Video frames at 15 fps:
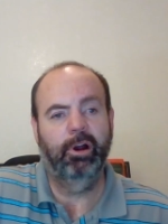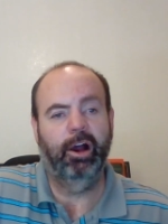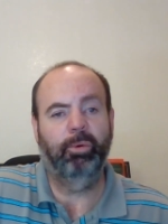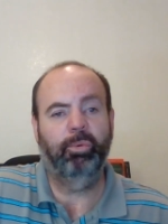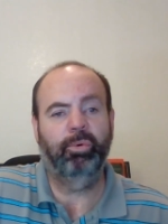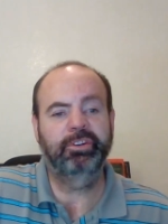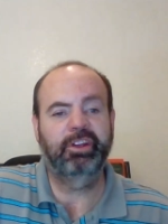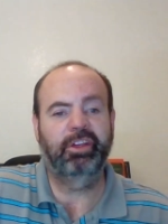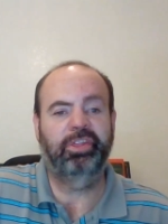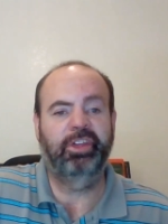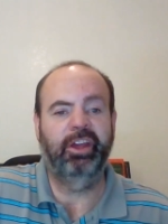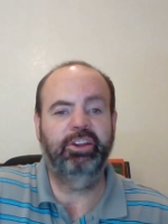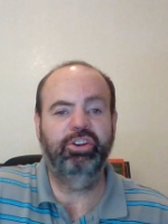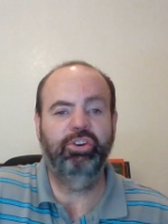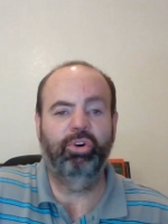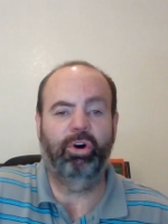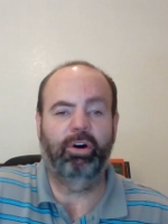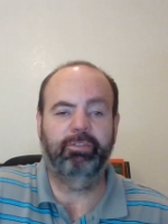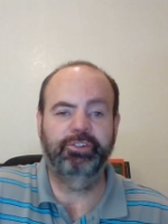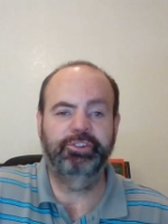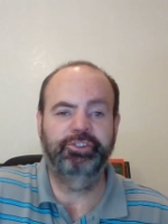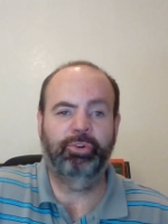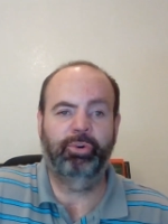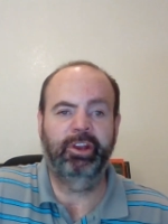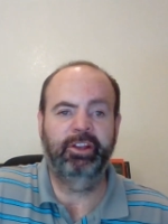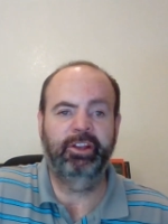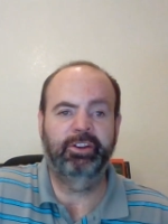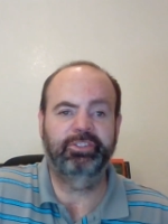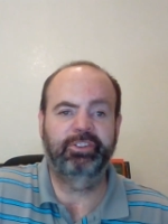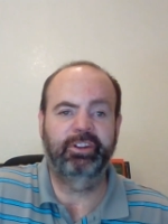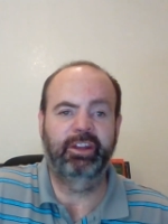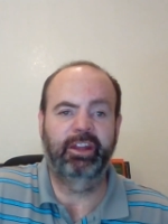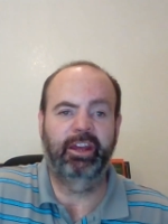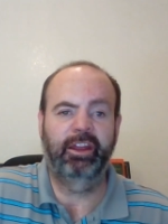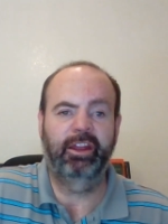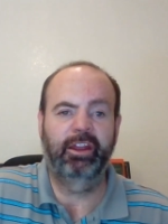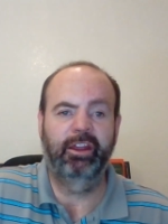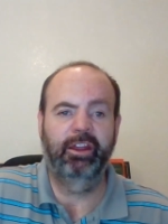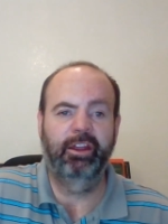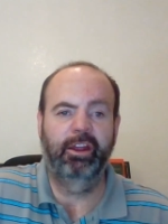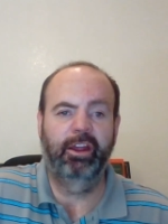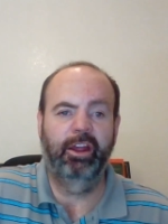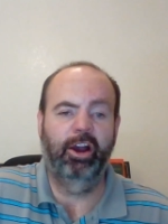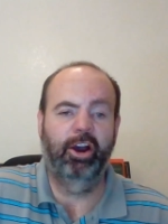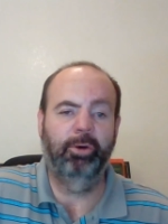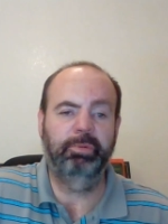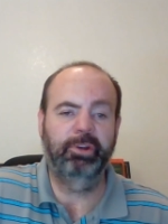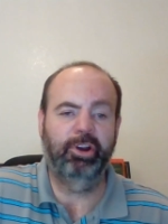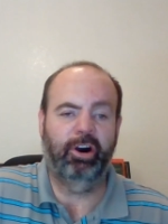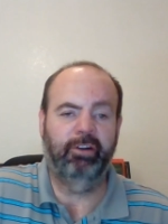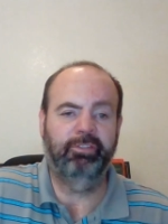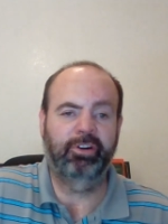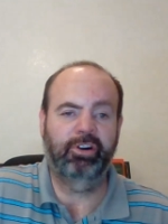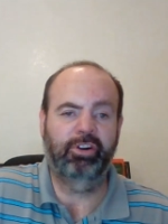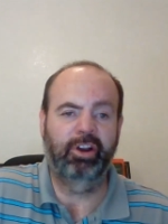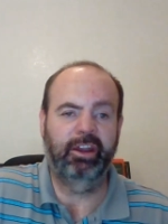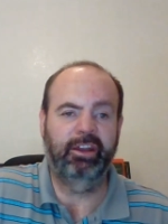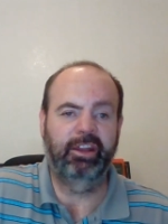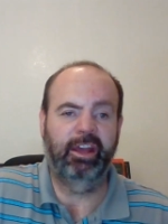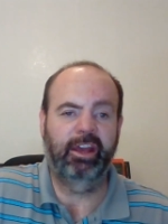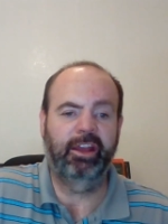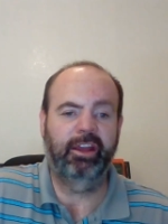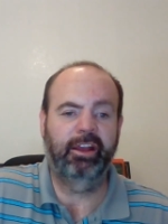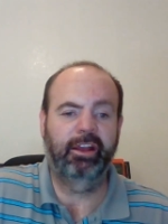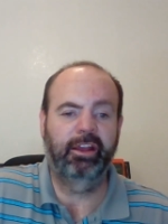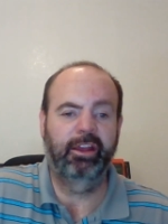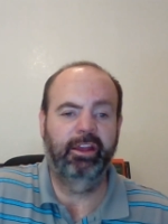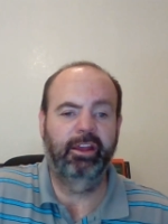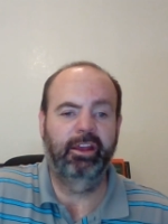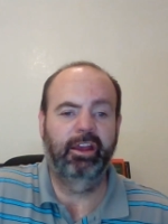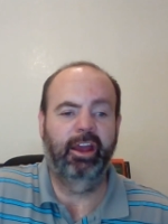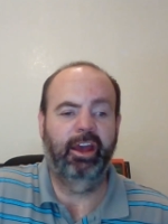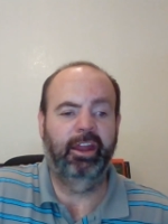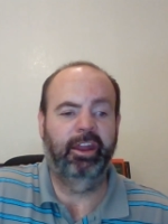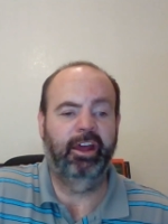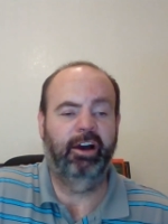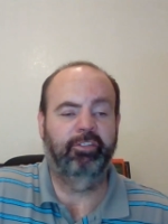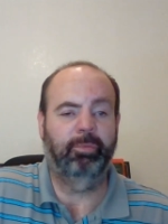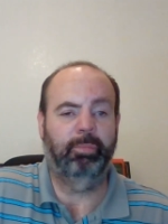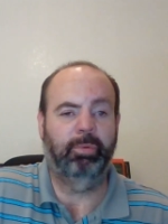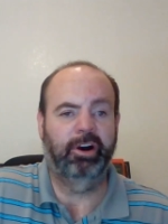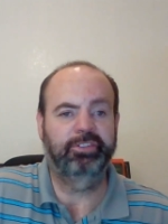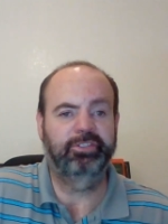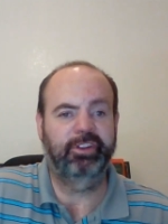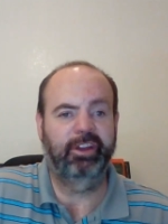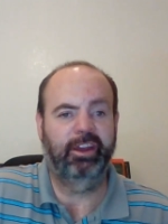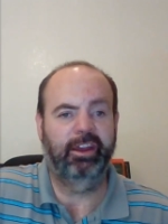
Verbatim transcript: I want to thank you all for joining us today. I hope you all have a great day and have a blessed